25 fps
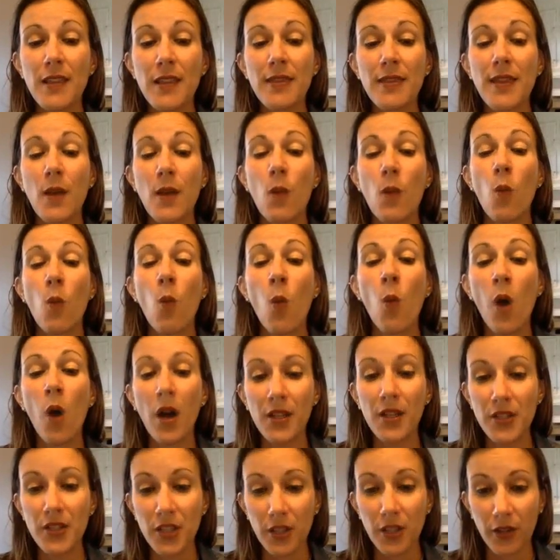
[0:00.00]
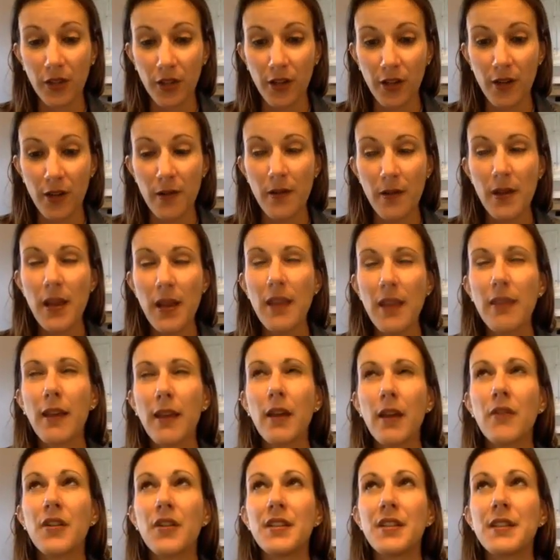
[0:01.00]
that they want to learn. They
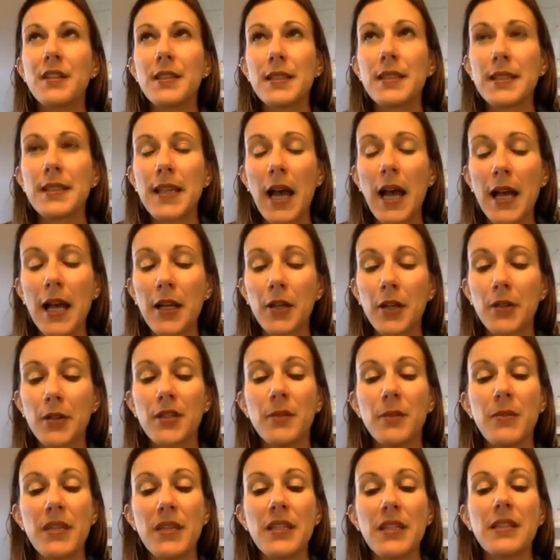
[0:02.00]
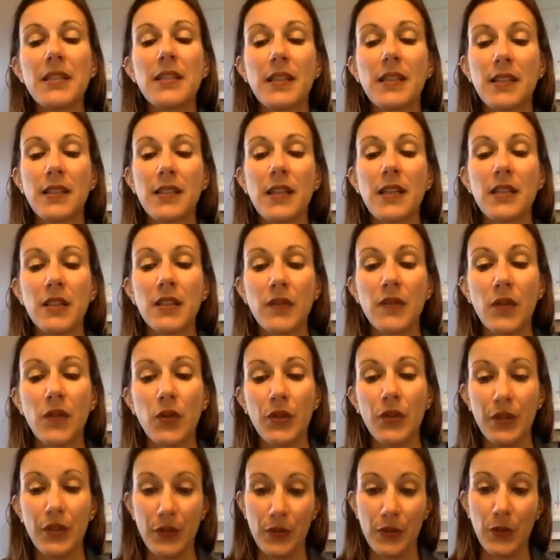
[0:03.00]
have a desire to be successful
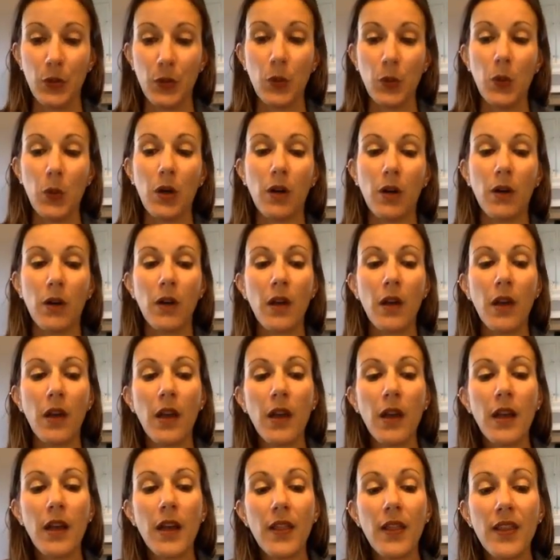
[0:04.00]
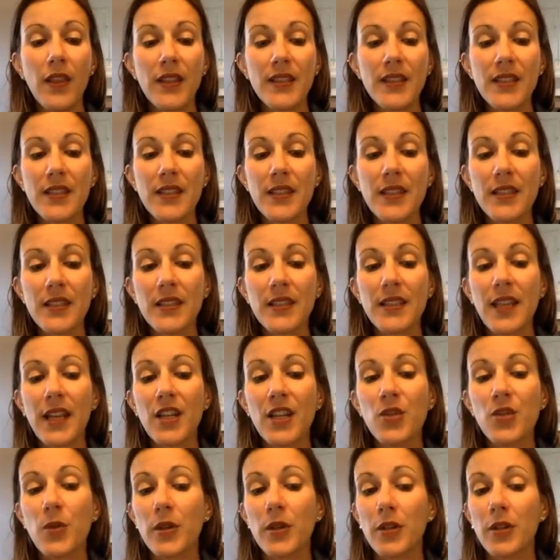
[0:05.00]
in school. This is the
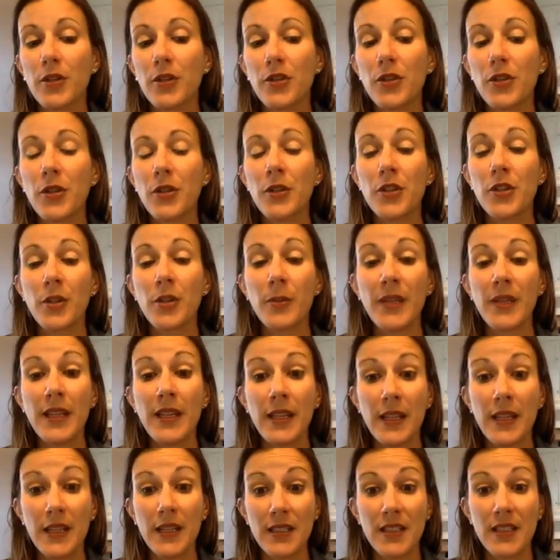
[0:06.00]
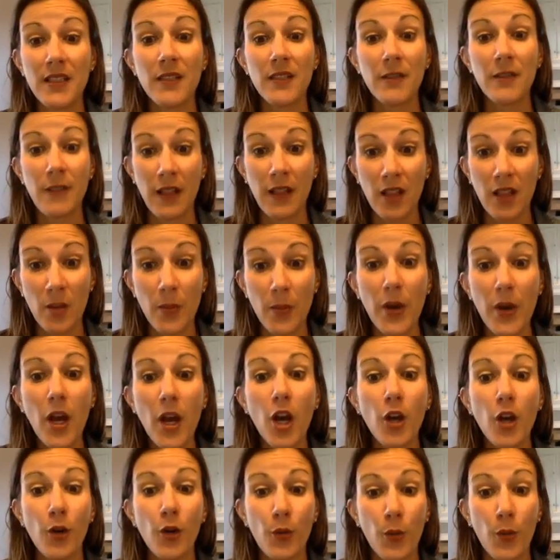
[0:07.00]
stage where your students are beginning to develop
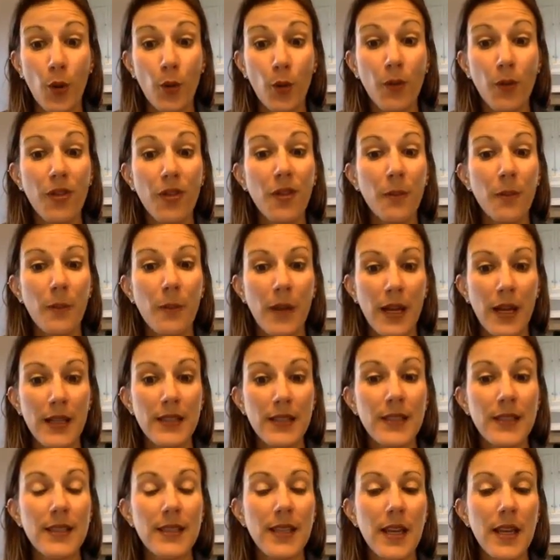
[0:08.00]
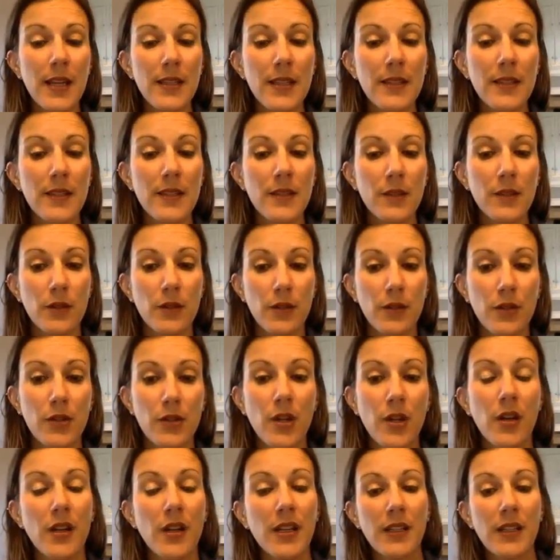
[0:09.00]
a growth mindset, so they're
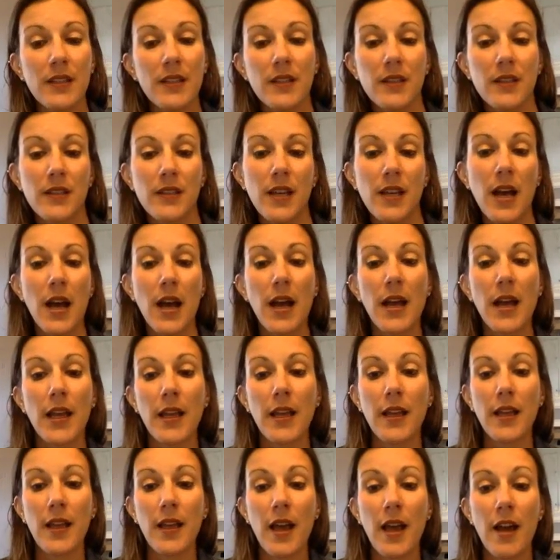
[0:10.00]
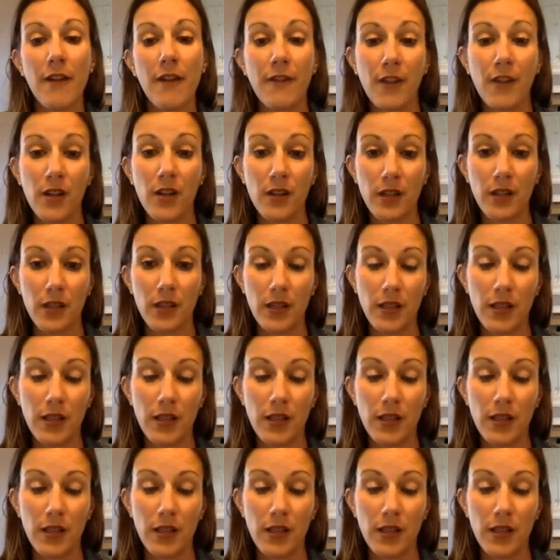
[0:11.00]
starting to tie effort